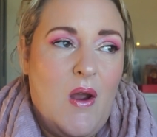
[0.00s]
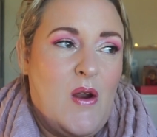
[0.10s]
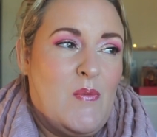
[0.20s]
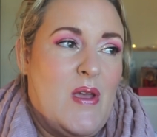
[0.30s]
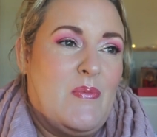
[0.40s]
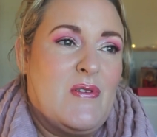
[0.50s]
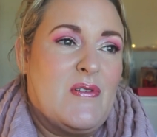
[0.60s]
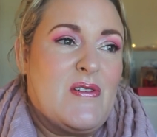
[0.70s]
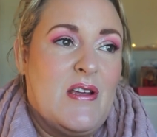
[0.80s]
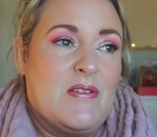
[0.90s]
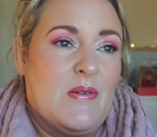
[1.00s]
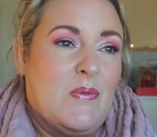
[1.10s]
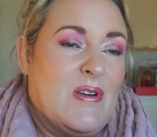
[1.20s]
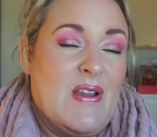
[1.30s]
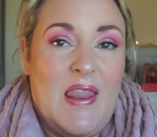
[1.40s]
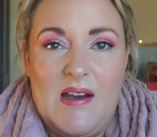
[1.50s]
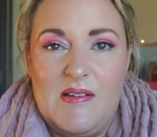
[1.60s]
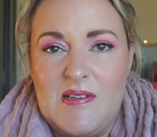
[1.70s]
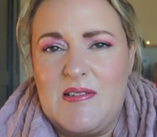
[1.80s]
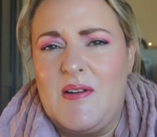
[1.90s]
or maybe your schedule wouldn't
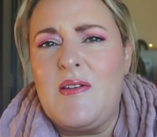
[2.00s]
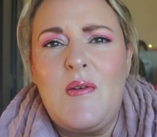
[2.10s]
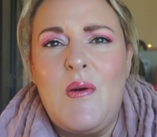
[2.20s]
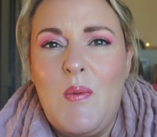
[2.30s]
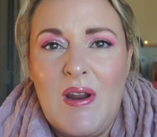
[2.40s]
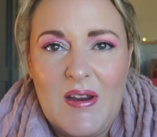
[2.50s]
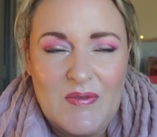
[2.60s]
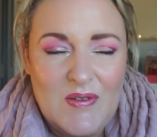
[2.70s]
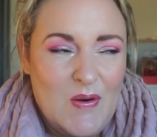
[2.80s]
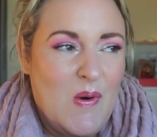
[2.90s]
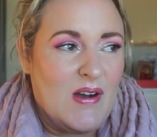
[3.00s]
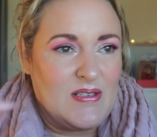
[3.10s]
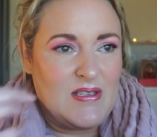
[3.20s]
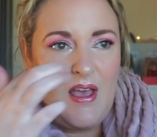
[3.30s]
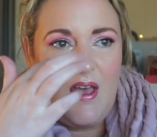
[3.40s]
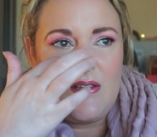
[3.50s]
allow it, or you know, whatever it was.